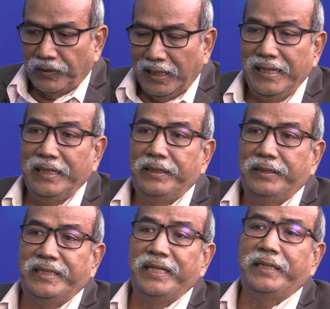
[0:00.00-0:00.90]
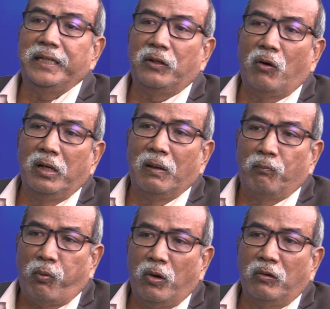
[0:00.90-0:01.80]
he cheated all the
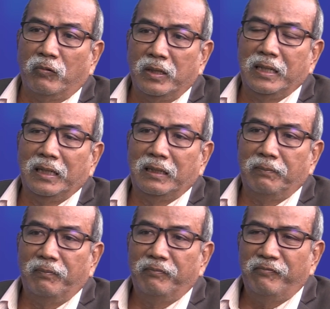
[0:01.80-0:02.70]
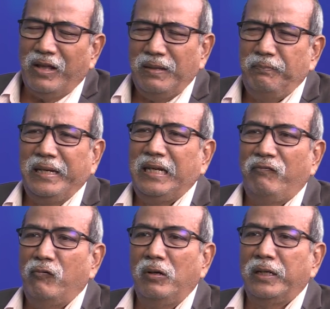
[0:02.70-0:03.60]
port workers. Very
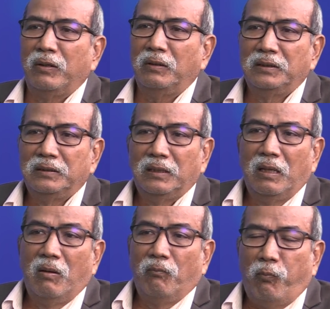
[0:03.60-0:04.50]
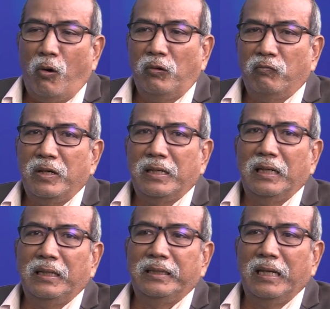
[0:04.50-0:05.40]
pitiful, you know. Port
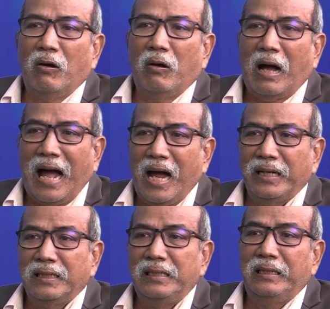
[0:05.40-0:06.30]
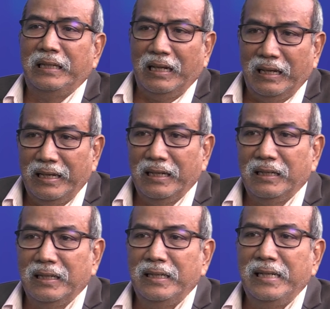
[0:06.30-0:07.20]
workers, their hard-earned
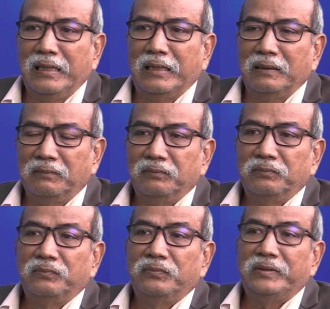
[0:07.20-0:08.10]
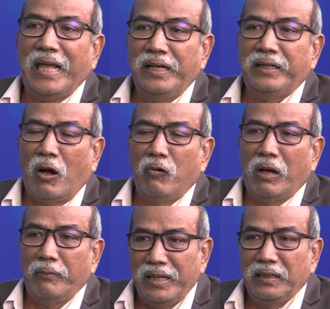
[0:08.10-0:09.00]
earnings.
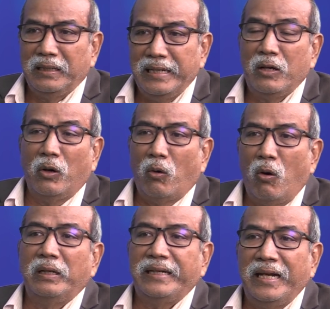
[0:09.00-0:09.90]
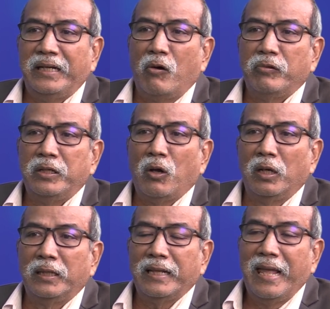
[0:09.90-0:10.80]
They got all
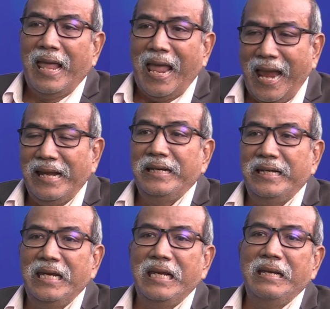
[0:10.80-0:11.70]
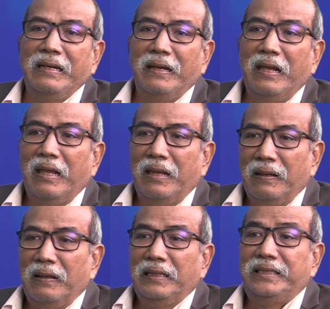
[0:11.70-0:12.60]
$10,000, and he
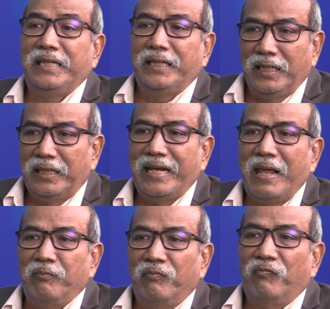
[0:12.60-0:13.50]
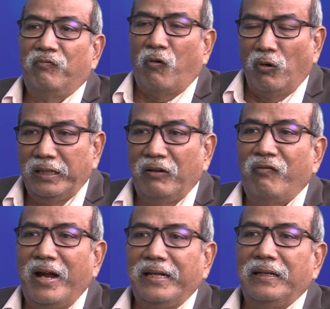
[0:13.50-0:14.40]
cheated them,
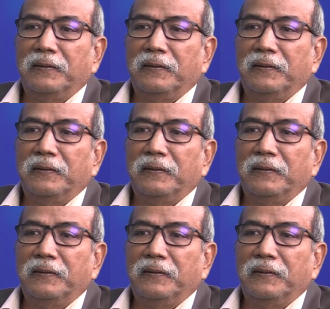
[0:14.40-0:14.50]
falsified